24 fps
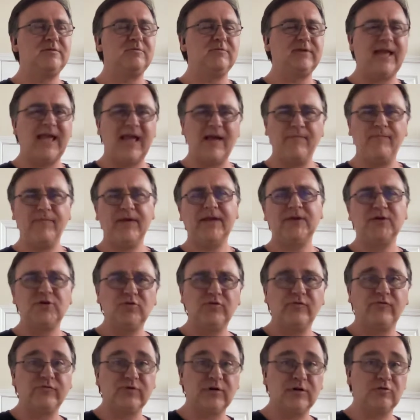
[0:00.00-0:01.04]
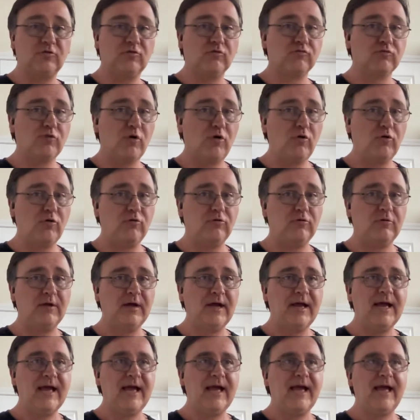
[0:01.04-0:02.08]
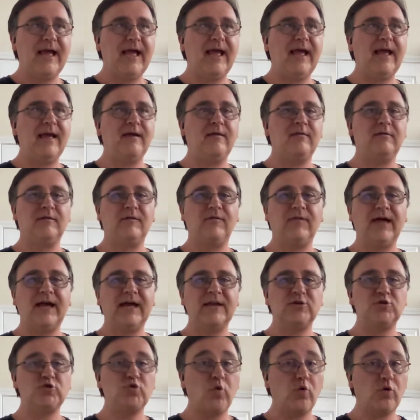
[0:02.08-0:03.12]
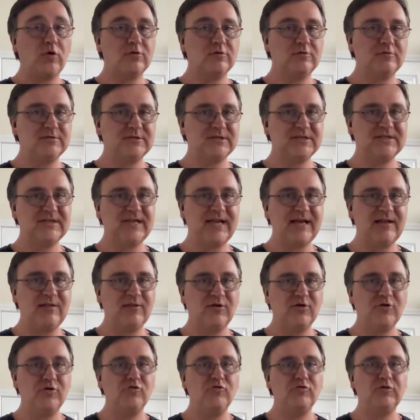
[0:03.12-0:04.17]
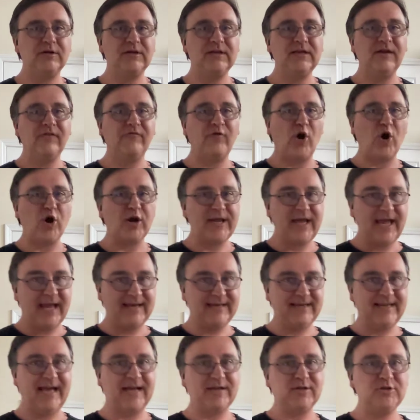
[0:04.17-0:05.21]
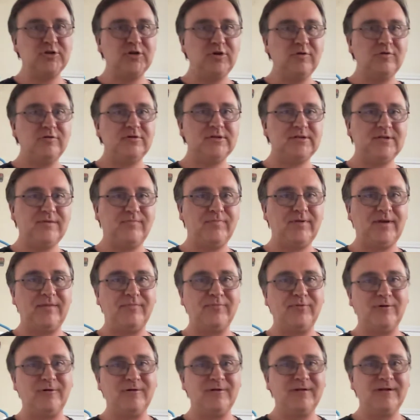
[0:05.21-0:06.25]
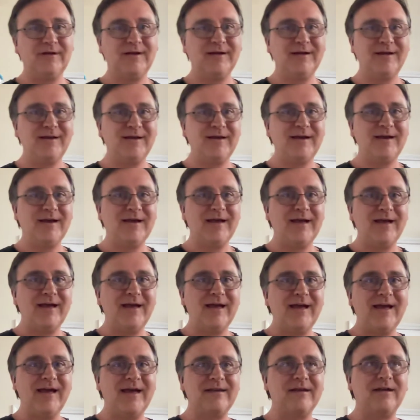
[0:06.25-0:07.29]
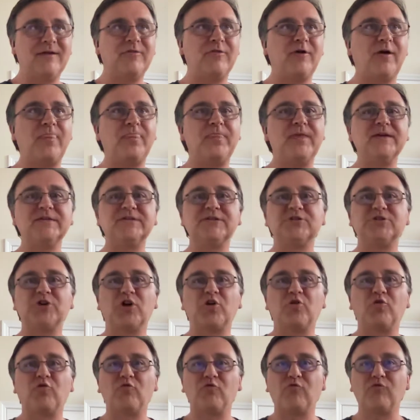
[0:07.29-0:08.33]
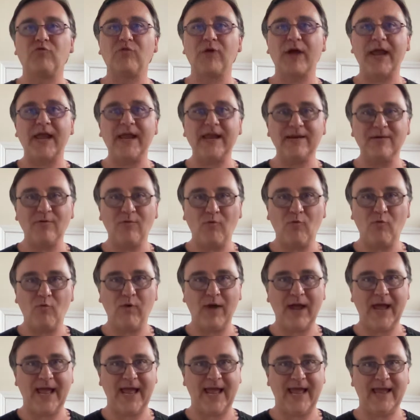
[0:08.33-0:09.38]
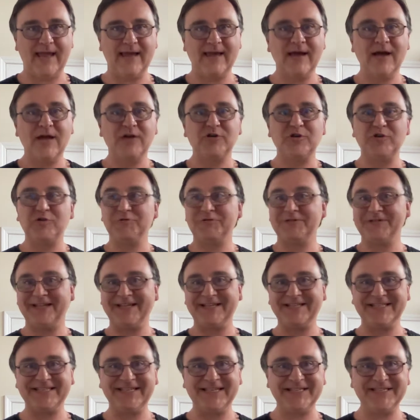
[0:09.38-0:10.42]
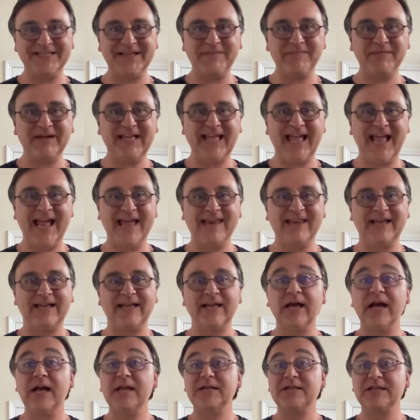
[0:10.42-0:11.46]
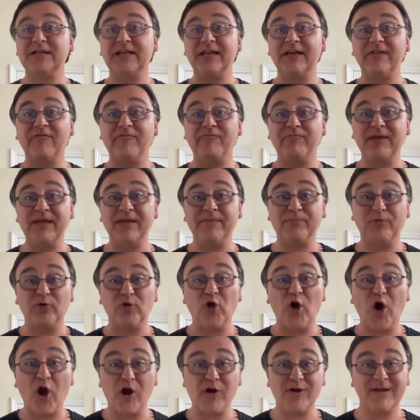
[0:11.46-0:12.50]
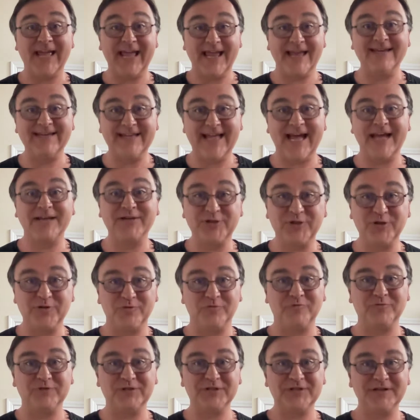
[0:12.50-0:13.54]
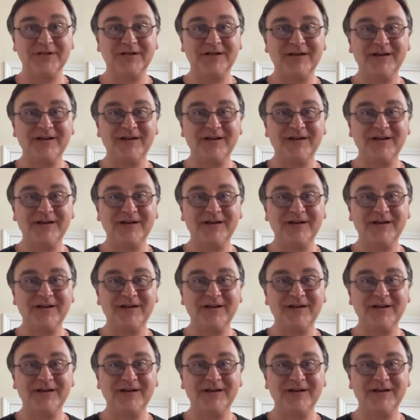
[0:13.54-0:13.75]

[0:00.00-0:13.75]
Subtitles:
campaign 2 of Critical Role and that turtle sailor who could give arcane tattoos to people. And I thought this is a great way to use an existing mechanic to give people arcane tattoos.